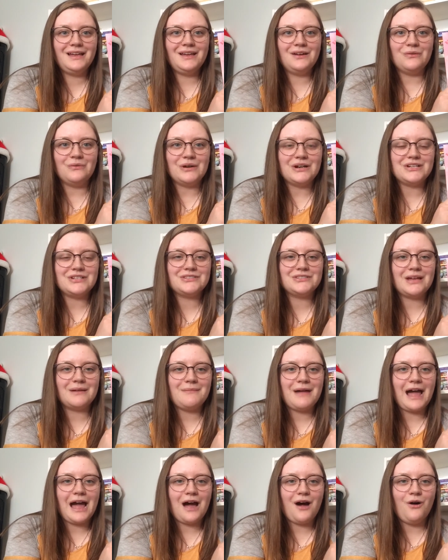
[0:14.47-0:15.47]
which
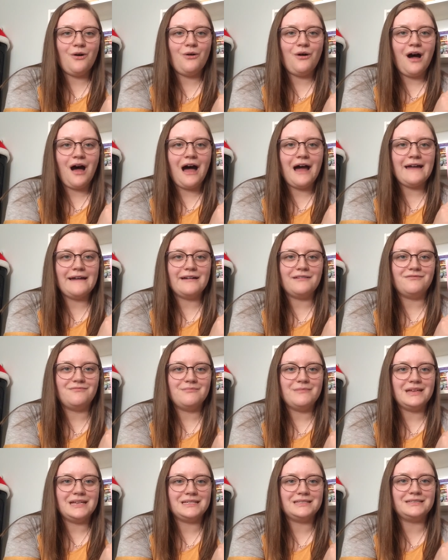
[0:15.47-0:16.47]
somehow I have
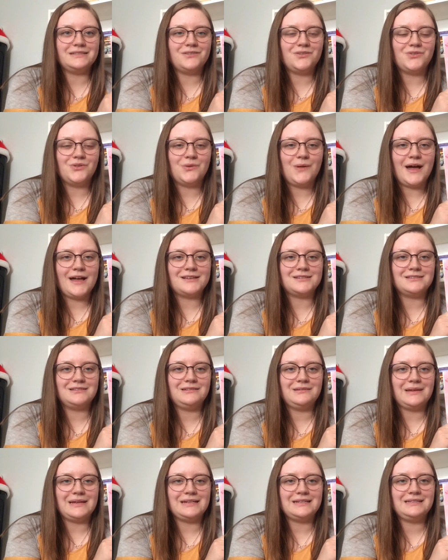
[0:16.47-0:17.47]
missed the
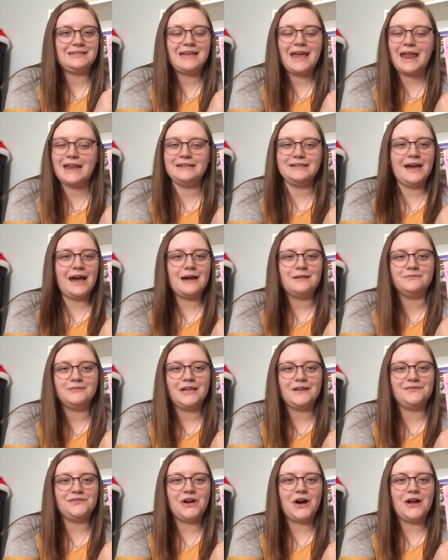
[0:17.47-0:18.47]
last 10 times
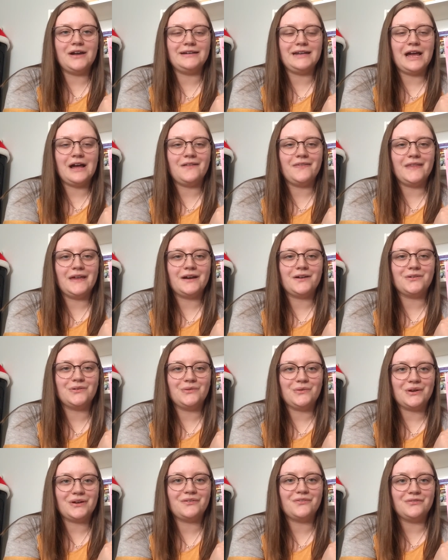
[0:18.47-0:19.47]
I've gone down there to
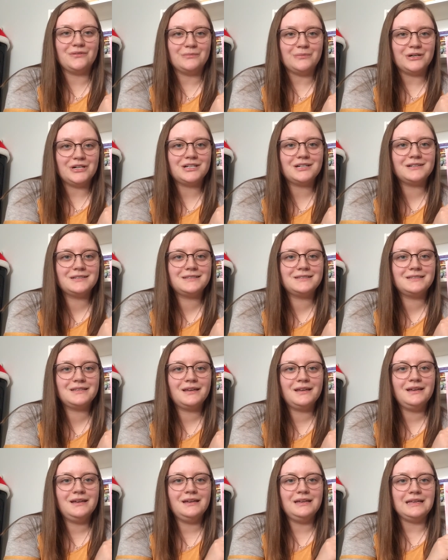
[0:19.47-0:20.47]
look for books,
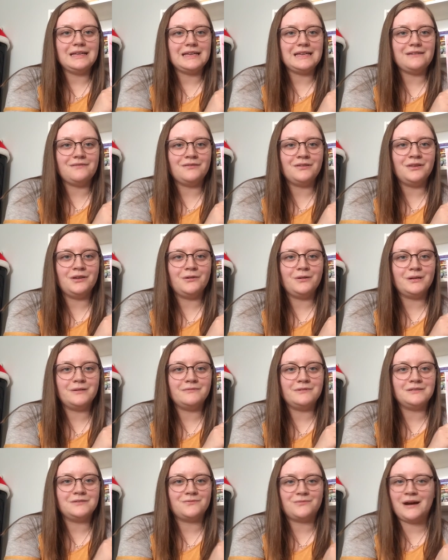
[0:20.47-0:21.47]
even though it
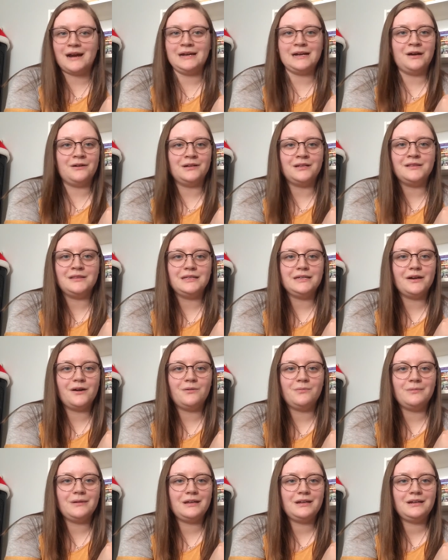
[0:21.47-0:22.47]
was right out in the
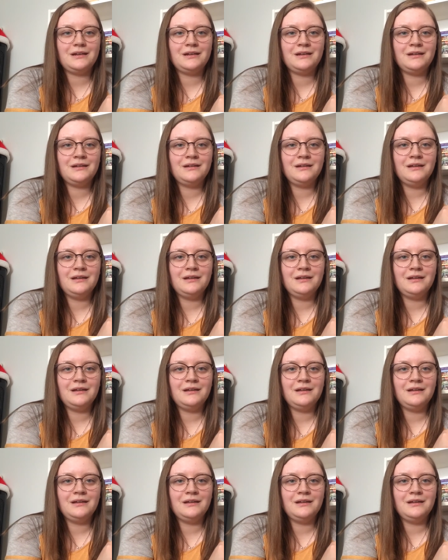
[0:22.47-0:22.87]
open.